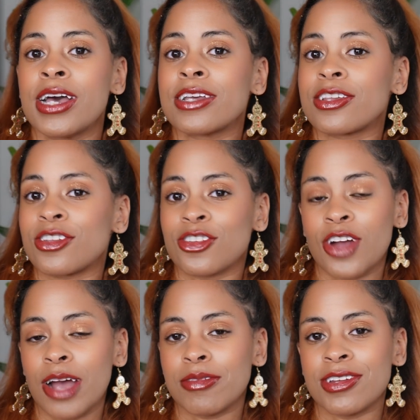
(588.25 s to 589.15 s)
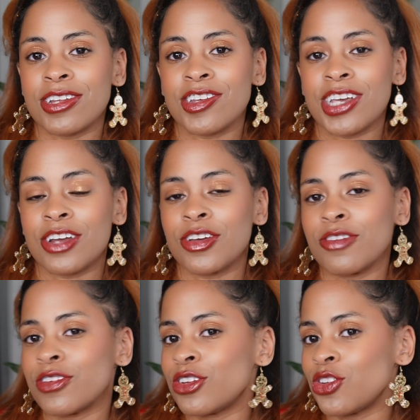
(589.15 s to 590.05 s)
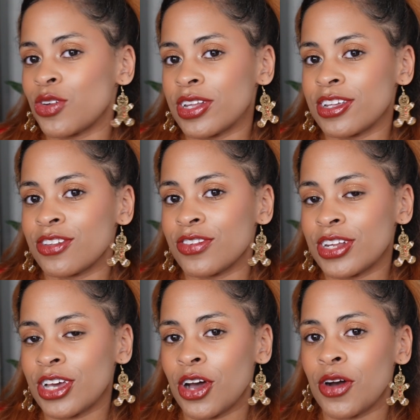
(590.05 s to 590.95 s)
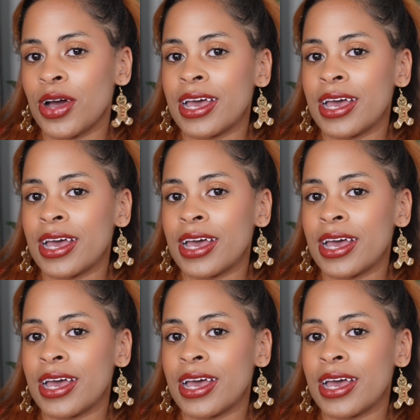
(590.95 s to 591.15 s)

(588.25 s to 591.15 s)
subscribe to the channel if you enjoyed this video,